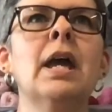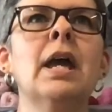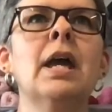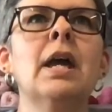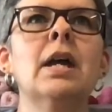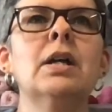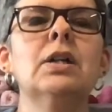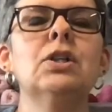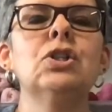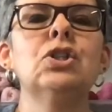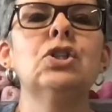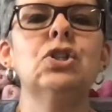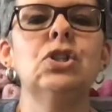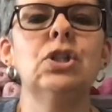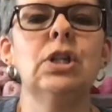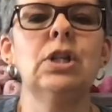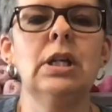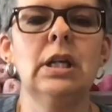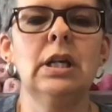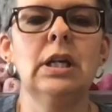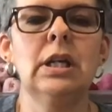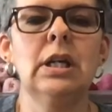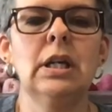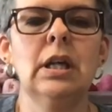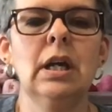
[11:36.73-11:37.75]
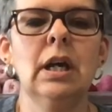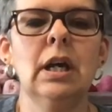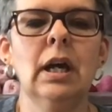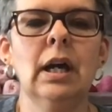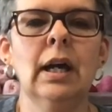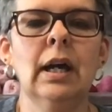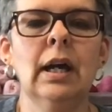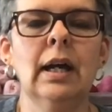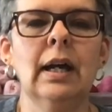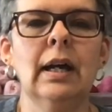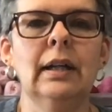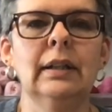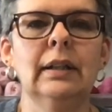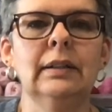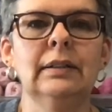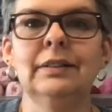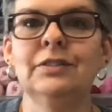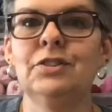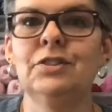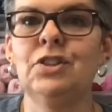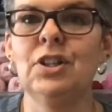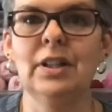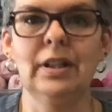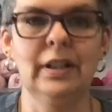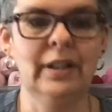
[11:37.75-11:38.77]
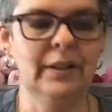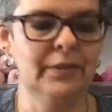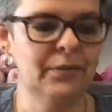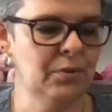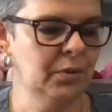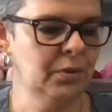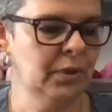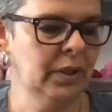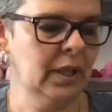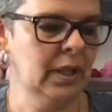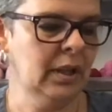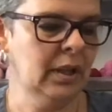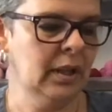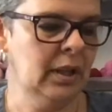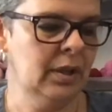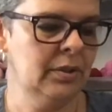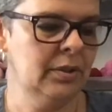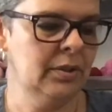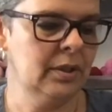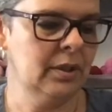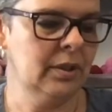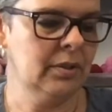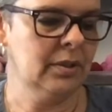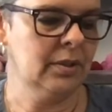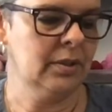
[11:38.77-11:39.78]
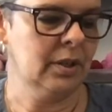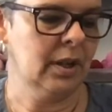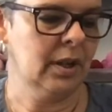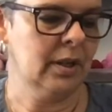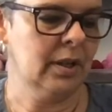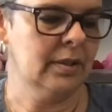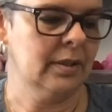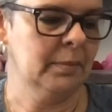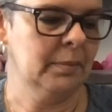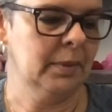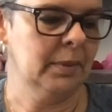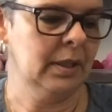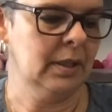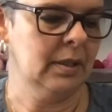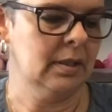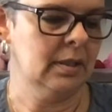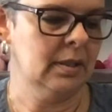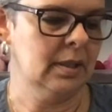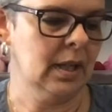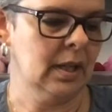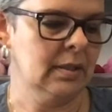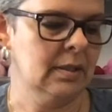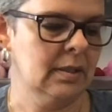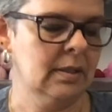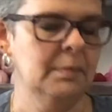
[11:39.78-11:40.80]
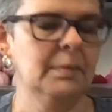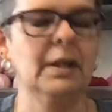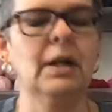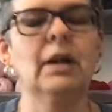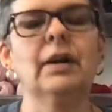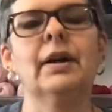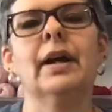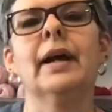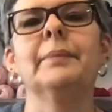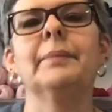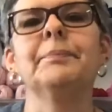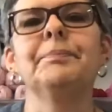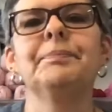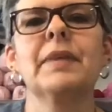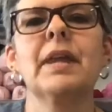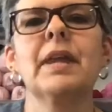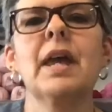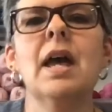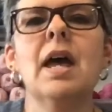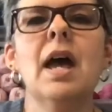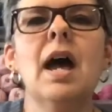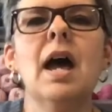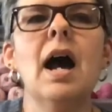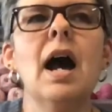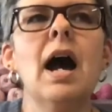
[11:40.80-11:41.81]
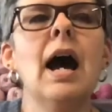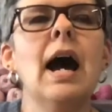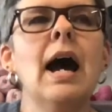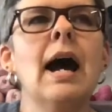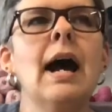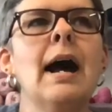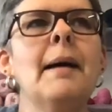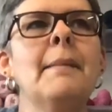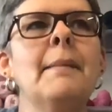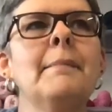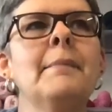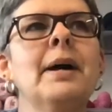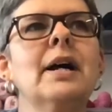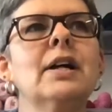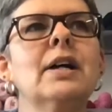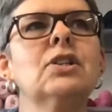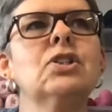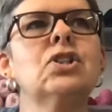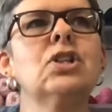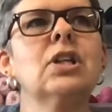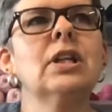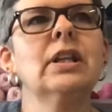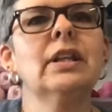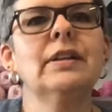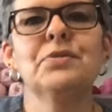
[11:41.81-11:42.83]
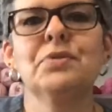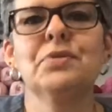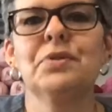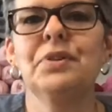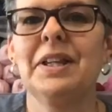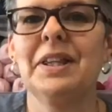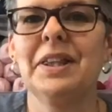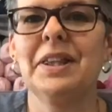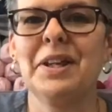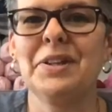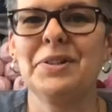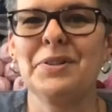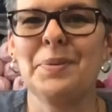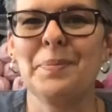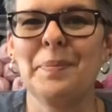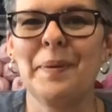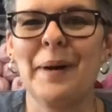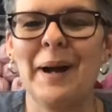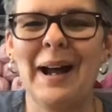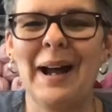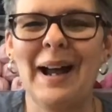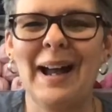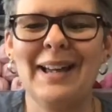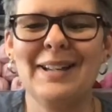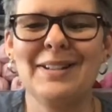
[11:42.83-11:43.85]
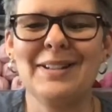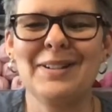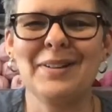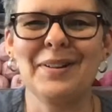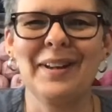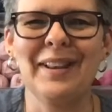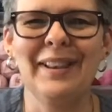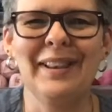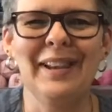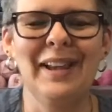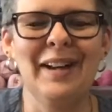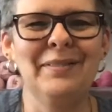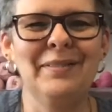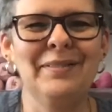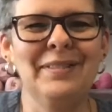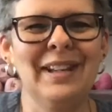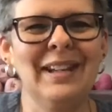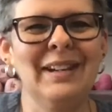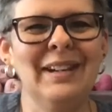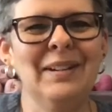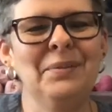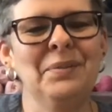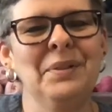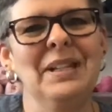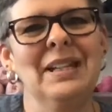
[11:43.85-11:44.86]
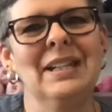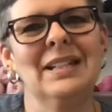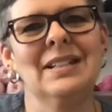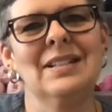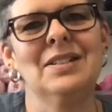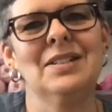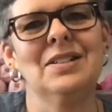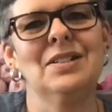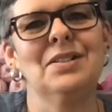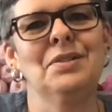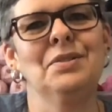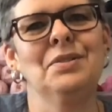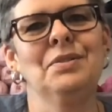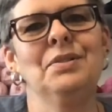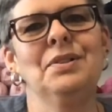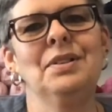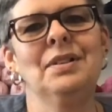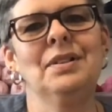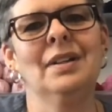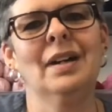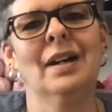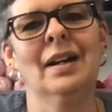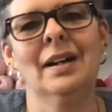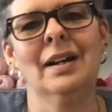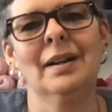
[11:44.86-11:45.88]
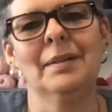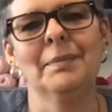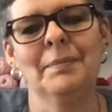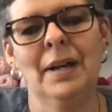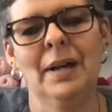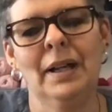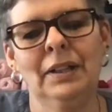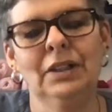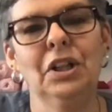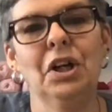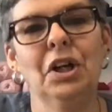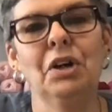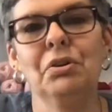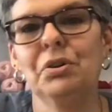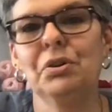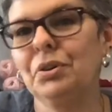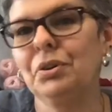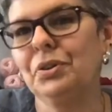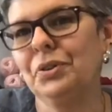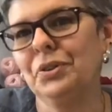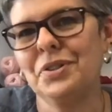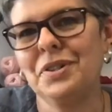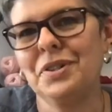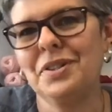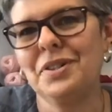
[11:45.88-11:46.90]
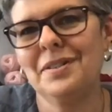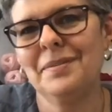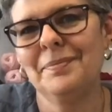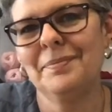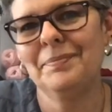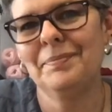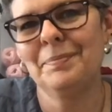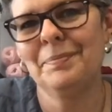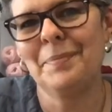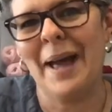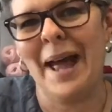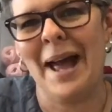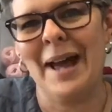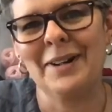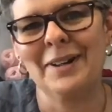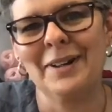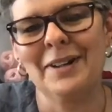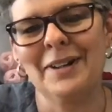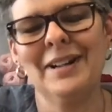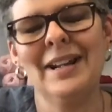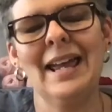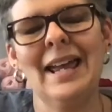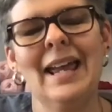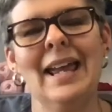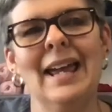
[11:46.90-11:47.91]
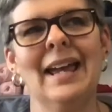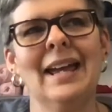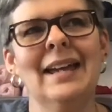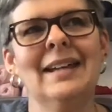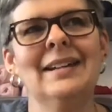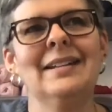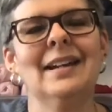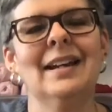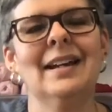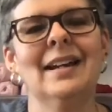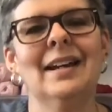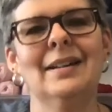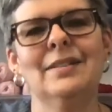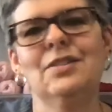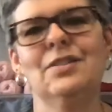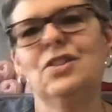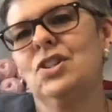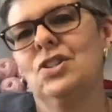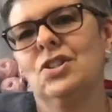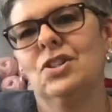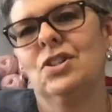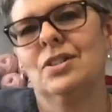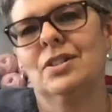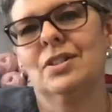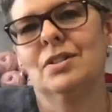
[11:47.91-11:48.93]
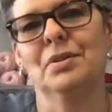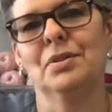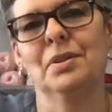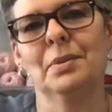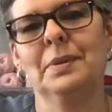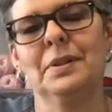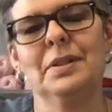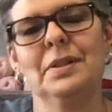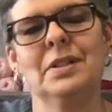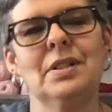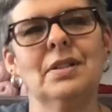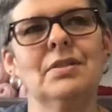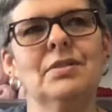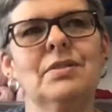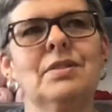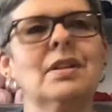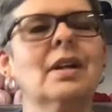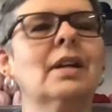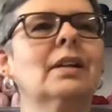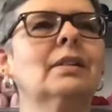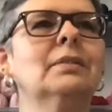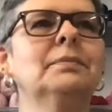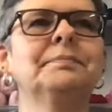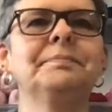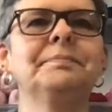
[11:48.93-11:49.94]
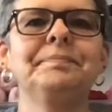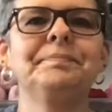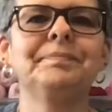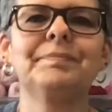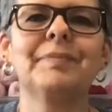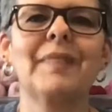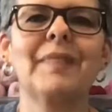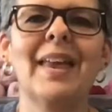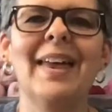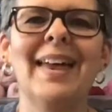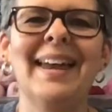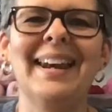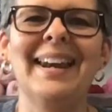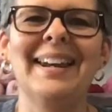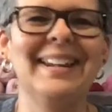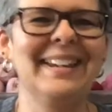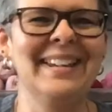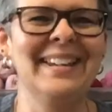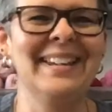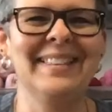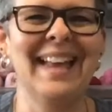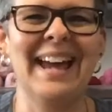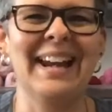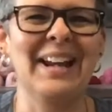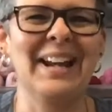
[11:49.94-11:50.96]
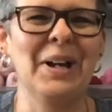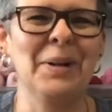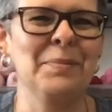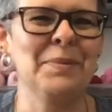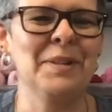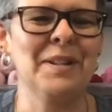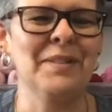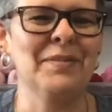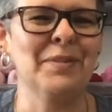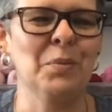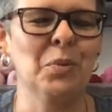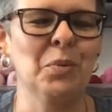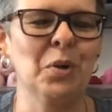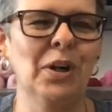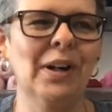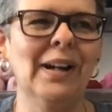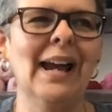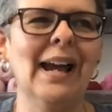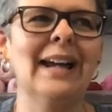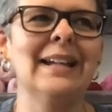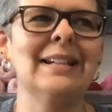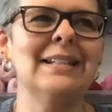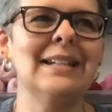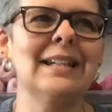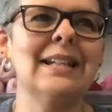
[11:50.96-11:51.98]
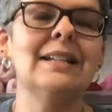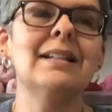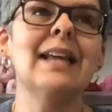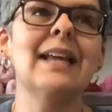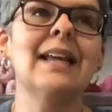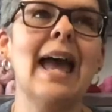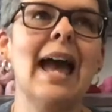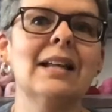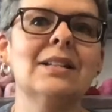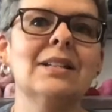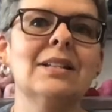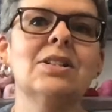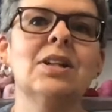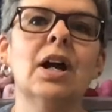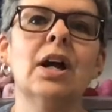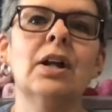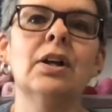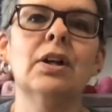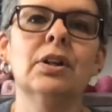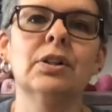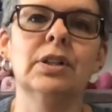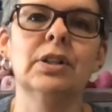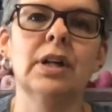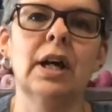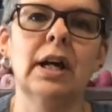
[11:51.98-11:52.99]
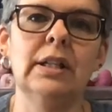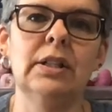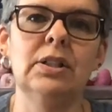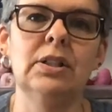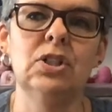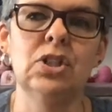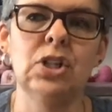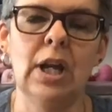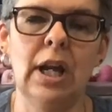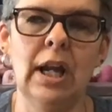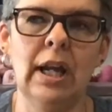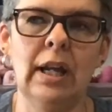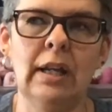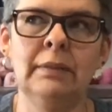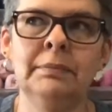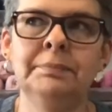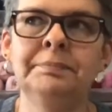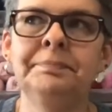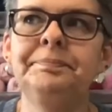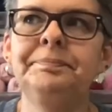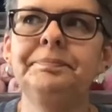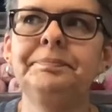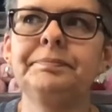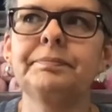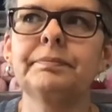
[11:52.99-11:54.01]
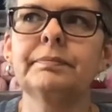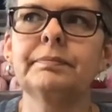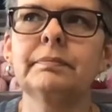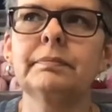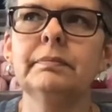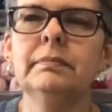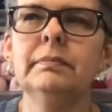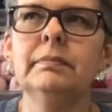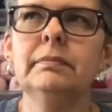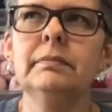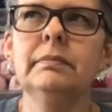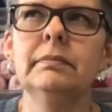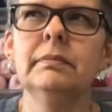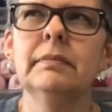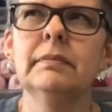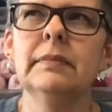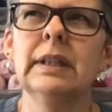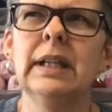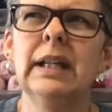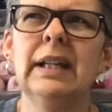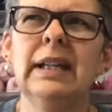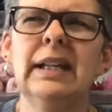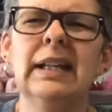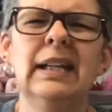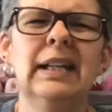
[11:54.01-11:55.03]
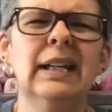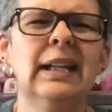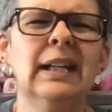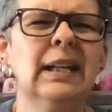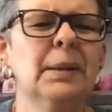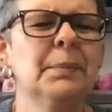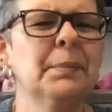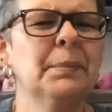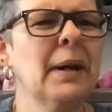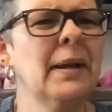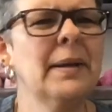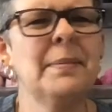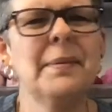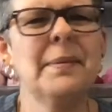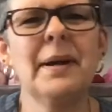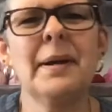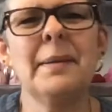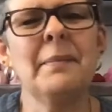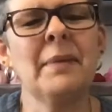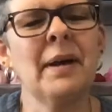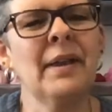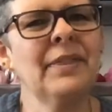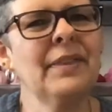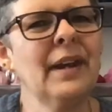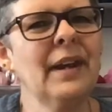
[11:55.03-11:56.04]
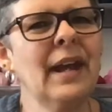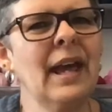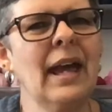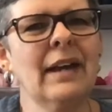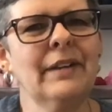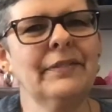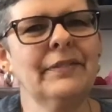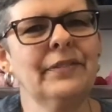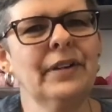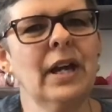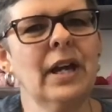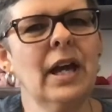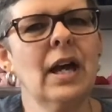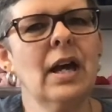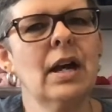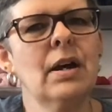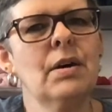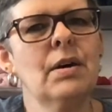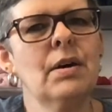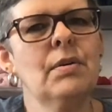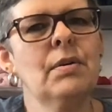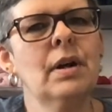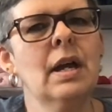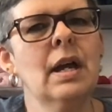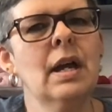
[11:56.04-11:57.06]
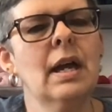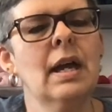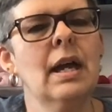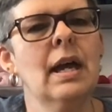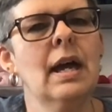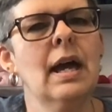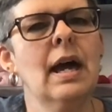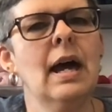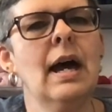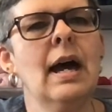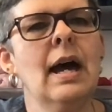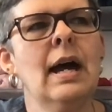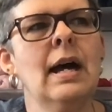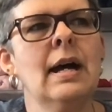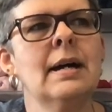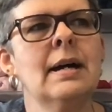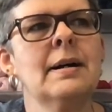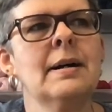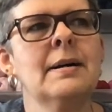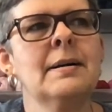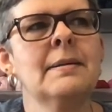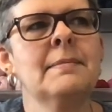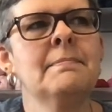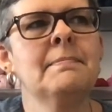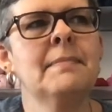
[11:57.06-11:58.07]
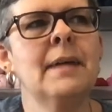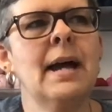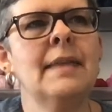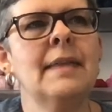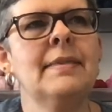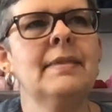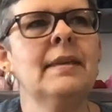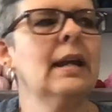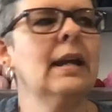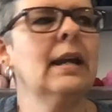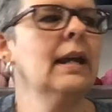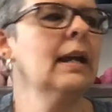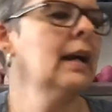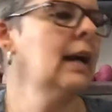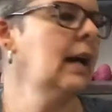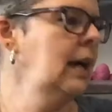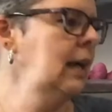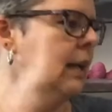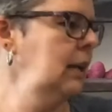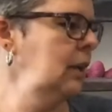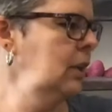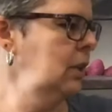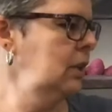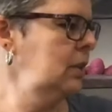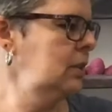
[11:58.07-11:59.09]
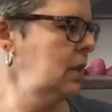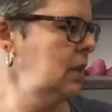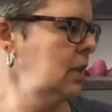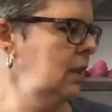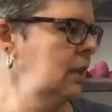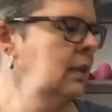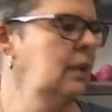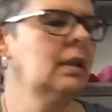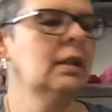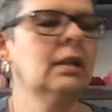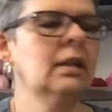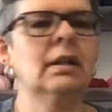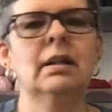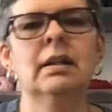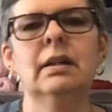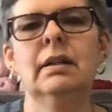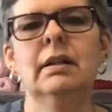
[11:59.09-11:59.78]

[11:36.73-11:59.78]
She lives really close here. Sorry, somebody's texting me. Okay. She lives really close by, so I love that we get to do a locals pattern, and she's just adorable too. So that helps even more. Now, I did cast on her Dottie Jane probably about a month and a half ago. And then I got hooked on the